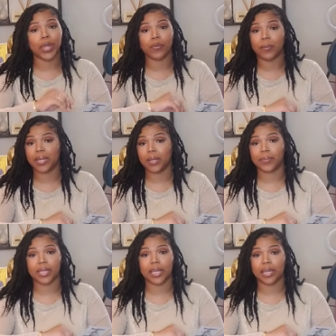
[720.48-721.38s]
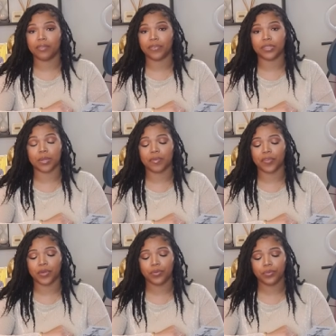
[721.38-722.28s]
they were manipulated for some
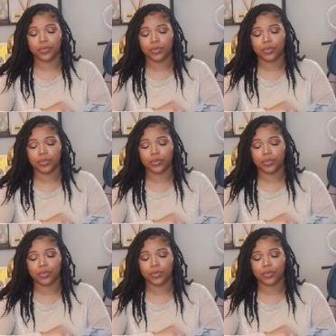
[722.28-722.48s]
of you.